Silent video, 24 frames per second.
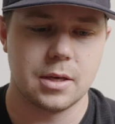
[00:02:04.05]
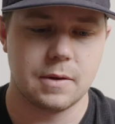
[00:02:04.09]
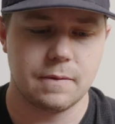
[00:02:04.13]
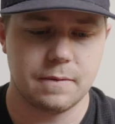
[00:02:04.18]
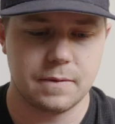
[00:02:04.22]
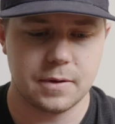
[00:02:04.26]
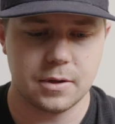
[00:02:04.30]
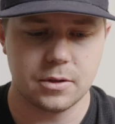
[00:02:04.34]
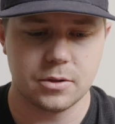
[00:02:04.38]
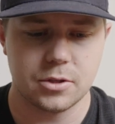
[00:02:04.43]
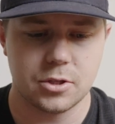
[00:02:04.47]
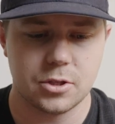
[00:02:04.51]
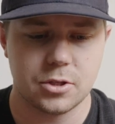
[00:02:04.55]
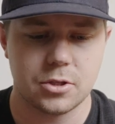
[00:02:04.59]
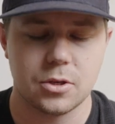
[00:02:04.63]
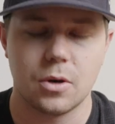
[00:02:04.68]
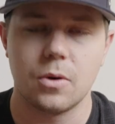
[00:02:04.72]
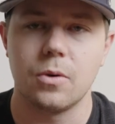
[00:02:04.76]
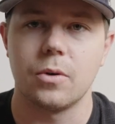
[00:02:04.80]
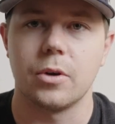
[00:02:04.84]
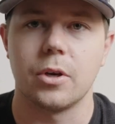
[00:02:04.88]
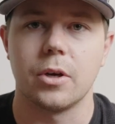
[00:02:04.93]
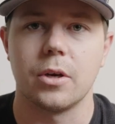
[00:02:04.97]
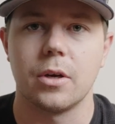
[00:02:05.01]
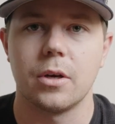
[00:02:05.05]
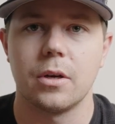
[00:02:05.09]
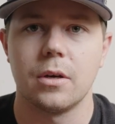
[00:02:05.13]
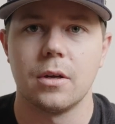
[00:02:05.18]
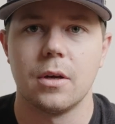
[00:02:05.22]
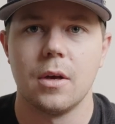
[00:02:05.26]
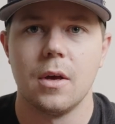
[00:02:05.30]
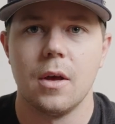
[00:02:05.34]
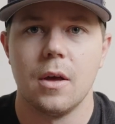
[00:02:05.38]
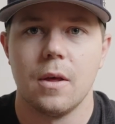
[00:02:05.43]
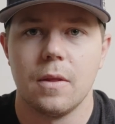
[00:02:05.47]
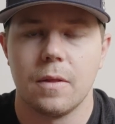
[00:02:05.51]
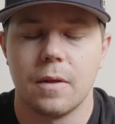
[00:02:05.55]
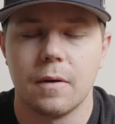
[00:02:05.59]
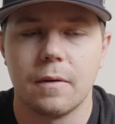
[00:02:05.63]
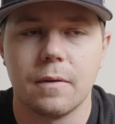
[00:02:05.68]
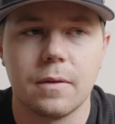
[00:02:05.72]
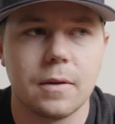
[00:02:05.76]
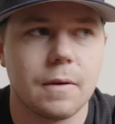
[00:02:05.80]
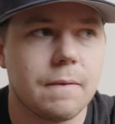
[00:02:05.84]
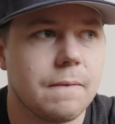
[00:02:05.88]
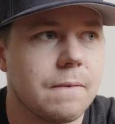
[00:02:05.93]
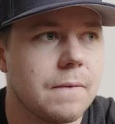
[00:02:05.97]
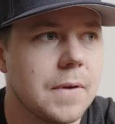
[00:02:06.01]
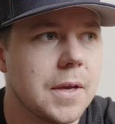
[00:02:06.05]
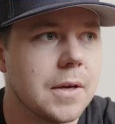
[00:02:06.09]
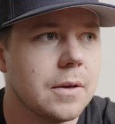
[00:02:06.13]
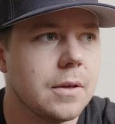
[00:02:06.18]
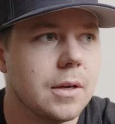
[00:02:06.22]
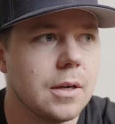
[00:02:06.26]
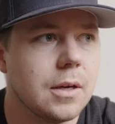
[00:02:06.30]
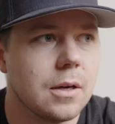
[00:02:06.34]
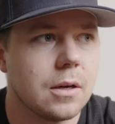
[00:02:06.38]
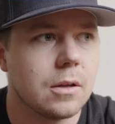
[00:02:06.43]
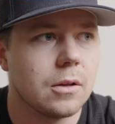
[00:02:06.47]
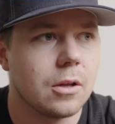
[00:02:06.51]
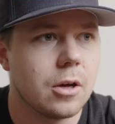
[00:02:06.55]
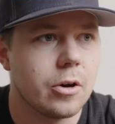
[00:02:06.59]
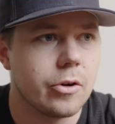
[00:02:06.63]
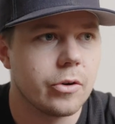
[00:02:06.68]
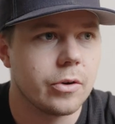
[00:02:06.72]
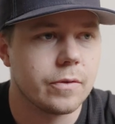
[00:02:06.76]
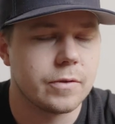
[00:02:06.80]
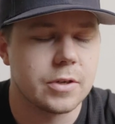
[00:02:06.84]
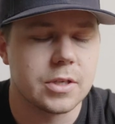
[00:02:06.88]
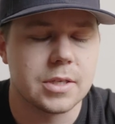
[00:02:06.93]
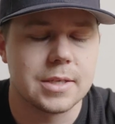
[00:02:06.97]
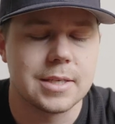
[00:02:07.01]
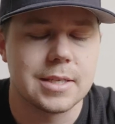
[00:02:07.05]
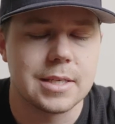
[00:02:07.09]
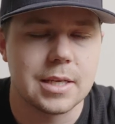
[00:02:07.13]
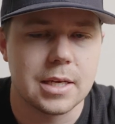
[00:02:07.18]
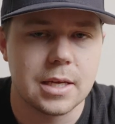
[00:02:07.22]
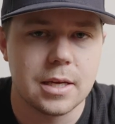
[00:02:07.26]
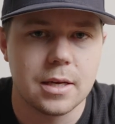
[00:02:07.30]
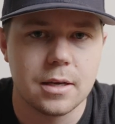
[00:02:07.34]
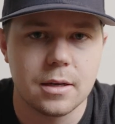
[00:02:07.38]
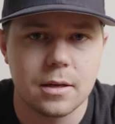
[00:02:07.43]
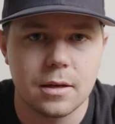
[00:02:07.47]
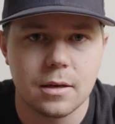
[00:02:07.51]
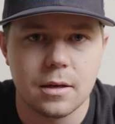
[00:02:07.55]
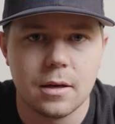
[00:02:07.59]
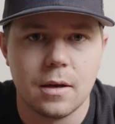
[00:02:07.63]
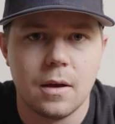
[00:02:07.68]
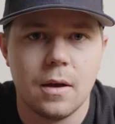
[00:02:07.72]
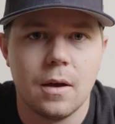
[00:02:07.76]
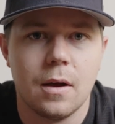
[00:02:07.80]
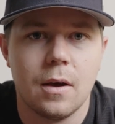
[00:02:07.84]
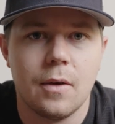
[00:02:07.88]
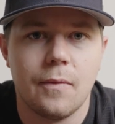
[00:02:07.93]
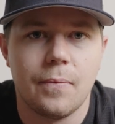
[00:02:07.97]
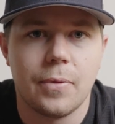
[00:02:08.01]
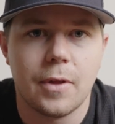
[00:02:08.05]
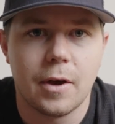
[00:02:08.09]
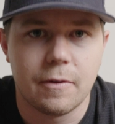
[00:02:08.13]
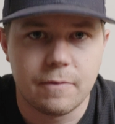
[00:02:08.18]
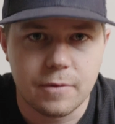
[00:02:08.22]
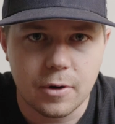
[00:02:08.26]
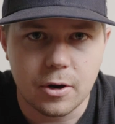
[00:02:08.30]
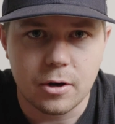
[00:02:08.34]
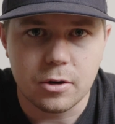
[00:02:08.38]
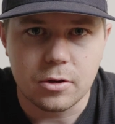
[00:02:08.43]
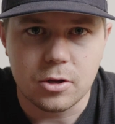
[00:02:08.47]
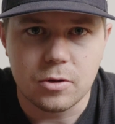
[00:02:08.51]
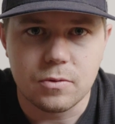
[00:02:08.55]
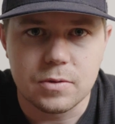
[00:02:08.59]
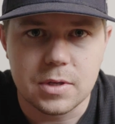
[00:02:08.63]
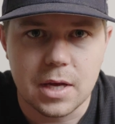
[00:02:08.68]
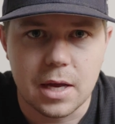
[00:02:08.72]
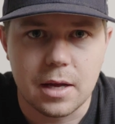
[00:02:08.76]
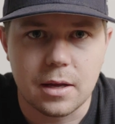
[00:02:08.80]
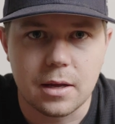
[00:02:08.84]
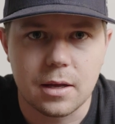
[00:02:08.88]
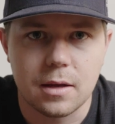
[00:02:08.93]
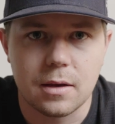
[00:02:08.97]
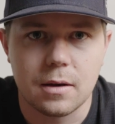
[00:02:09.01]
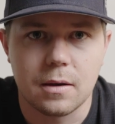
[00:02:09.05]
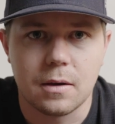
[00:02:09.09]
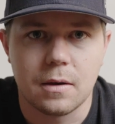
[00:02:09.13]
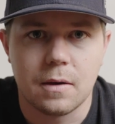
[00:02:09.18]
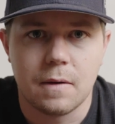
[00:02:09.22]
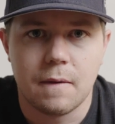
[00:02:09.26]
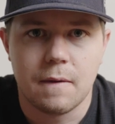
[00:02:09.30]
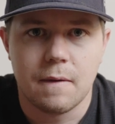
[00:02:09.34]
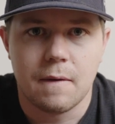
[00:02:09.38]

It feels so good. The feeling alone of just seeing a photo you've taken